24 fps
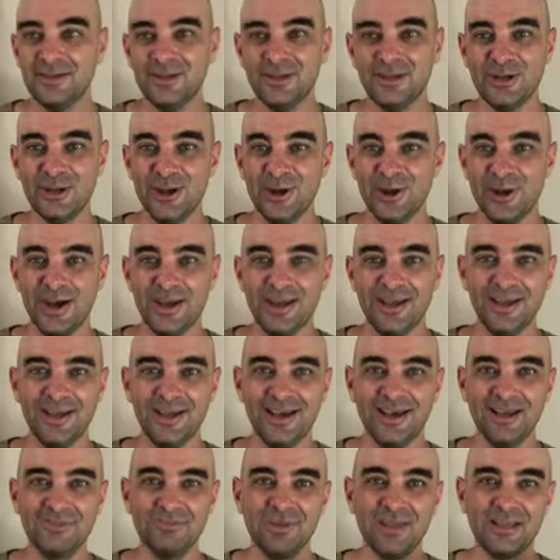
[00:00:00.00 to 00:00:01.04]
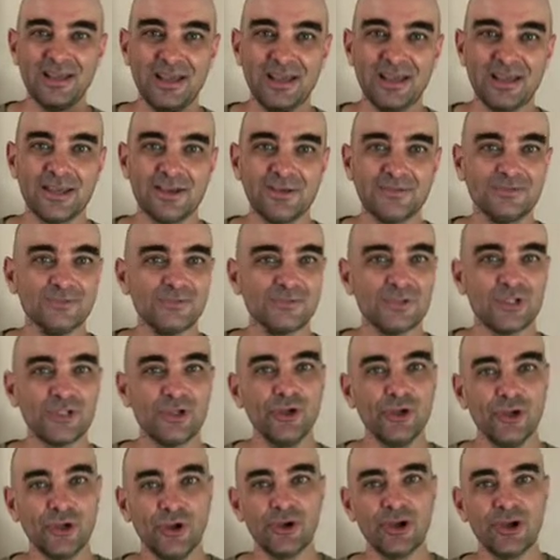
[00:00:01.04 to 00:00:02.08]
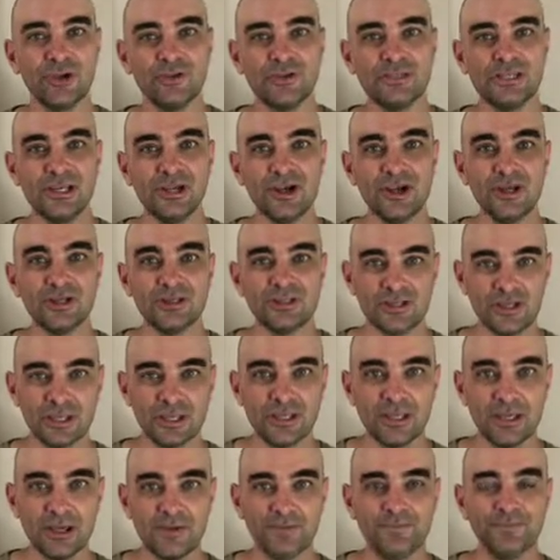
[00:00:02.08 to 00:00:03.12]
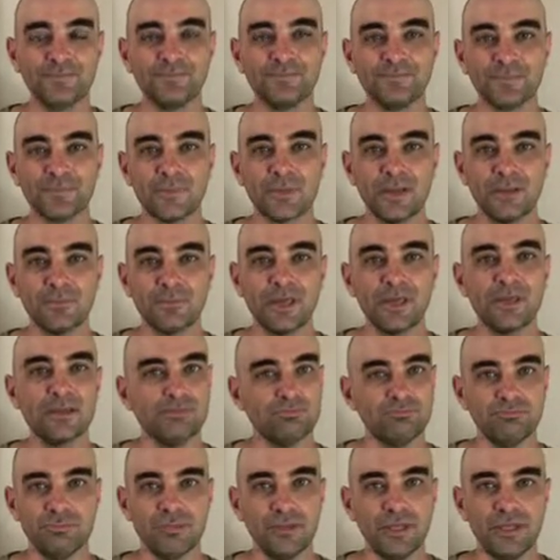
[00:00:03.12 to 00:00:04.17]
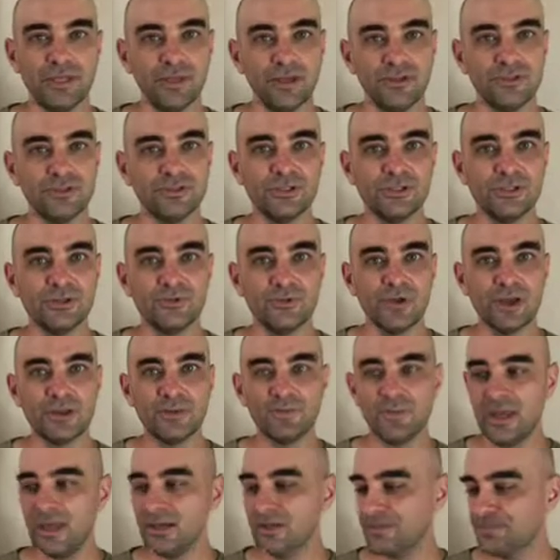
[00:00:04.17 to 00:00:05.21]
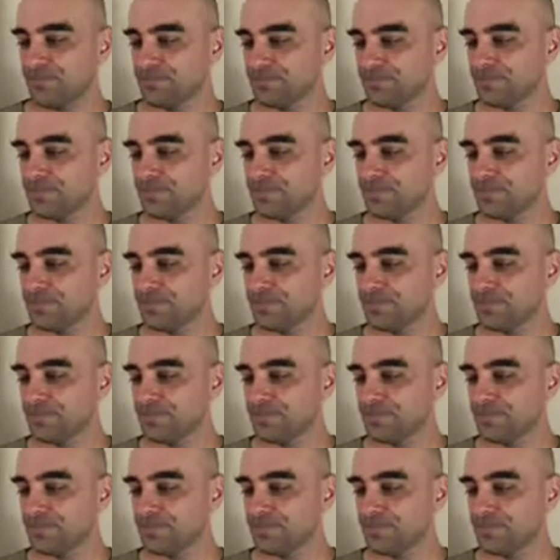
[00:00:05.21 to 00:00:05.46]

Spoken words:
you know, I'd be like, so you go to other tea gardens? They're like, yeah. I'm like, any others you'd recommend?